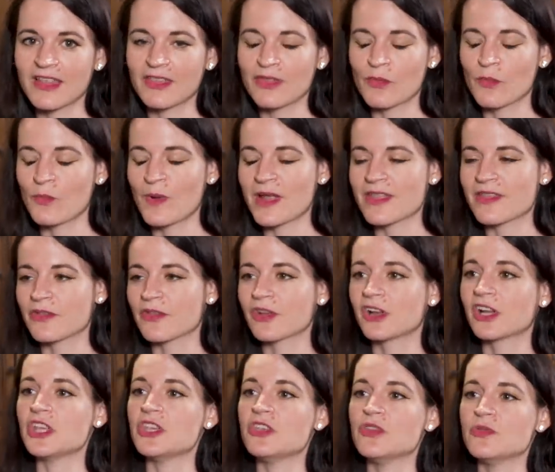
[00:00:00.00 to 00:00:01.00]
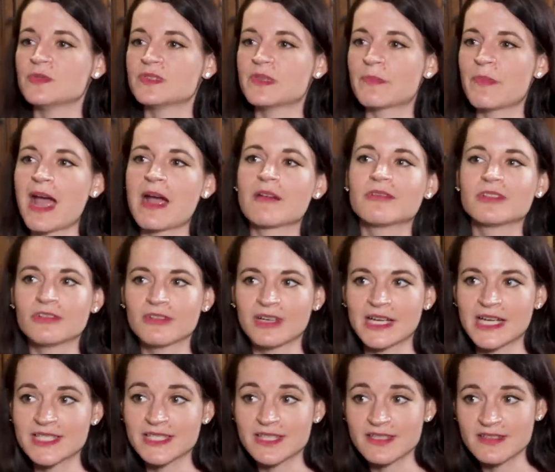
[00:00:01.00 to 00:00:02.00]
the way that they're going to use the power
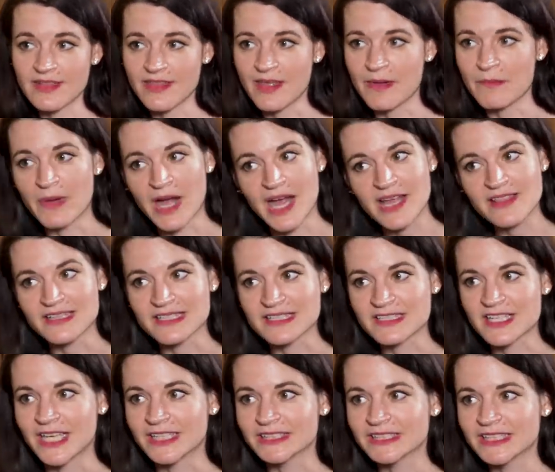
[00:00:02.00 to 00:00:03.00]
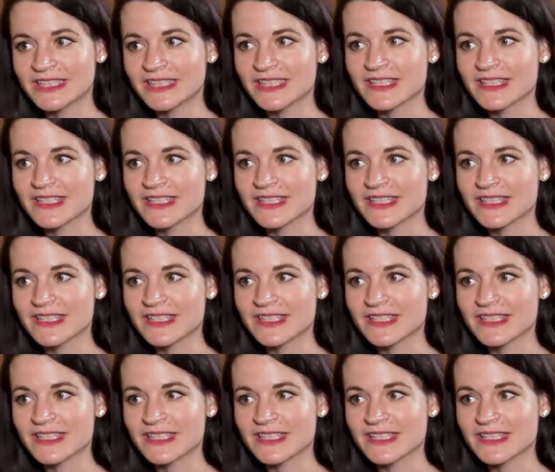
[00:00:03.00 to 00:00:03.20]
granted to them by this Godlet,